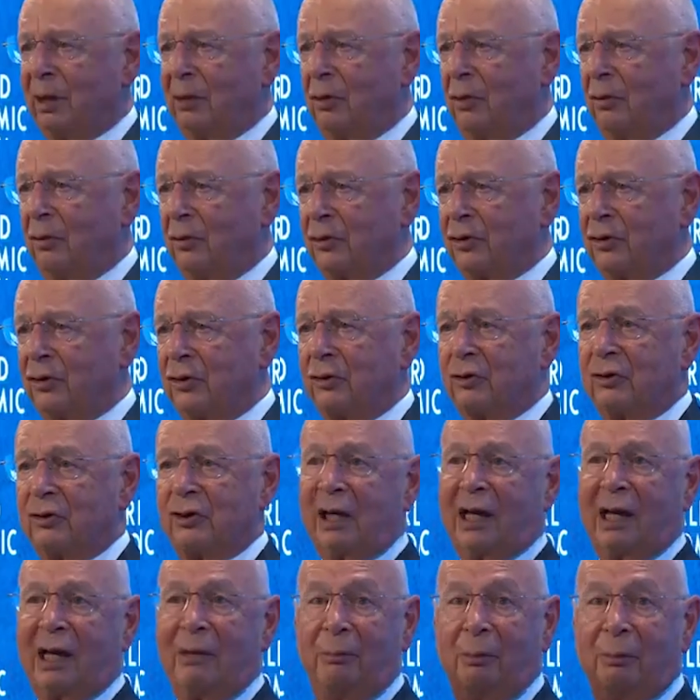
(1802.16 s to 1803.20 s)
but also
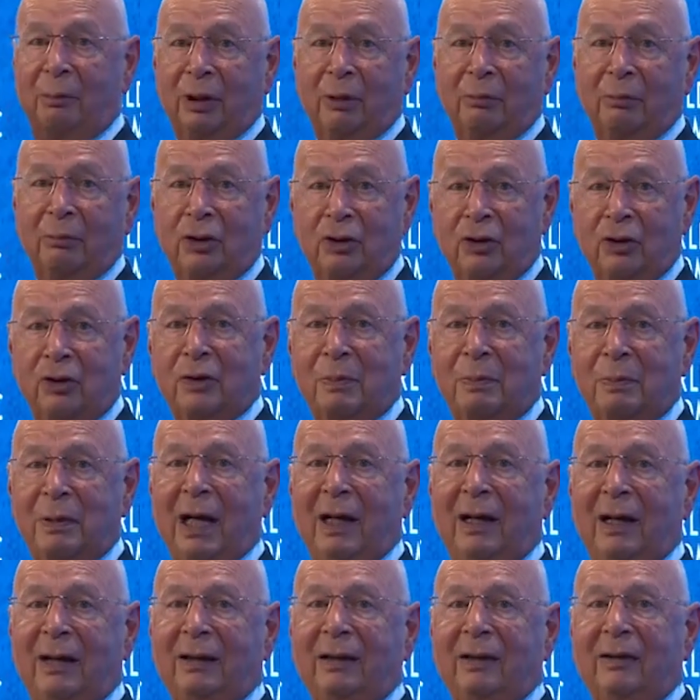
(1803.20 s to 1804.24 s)
the government which is
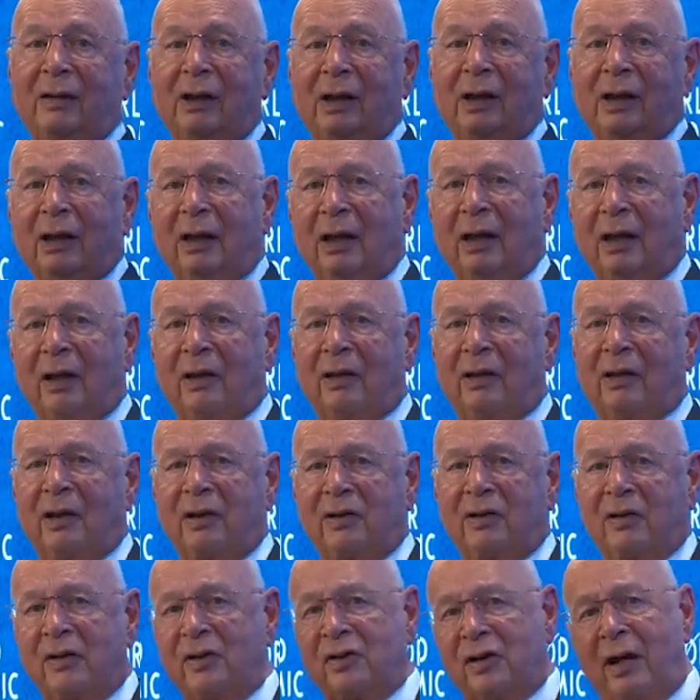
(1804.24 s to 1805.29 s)
behind.
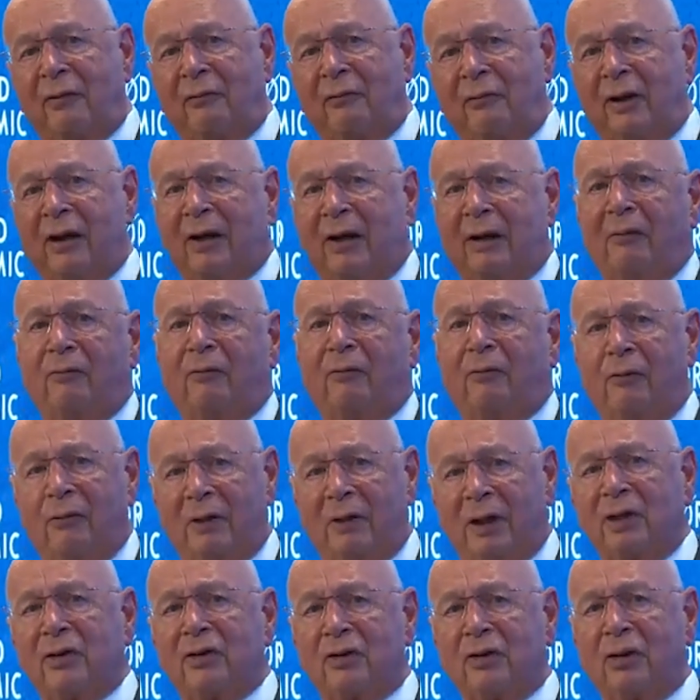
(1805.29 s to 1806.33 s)
Does this have an
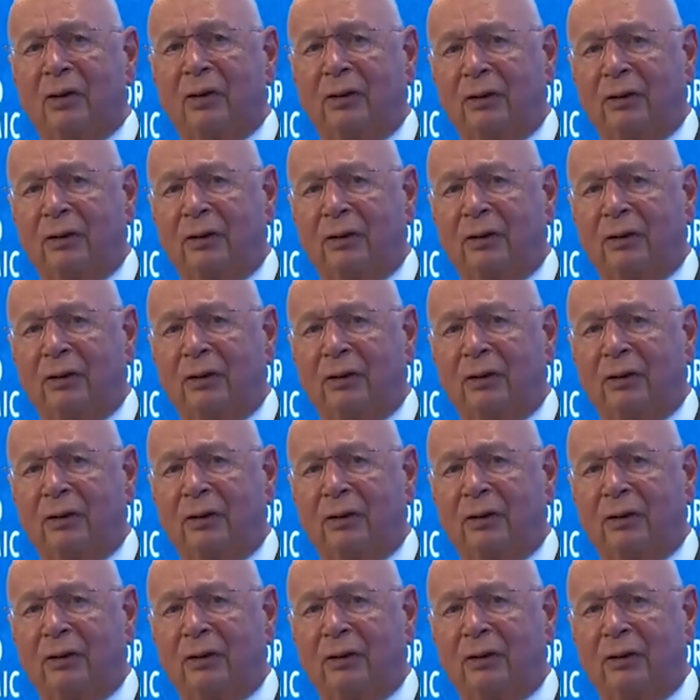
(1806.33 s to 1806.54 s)
influence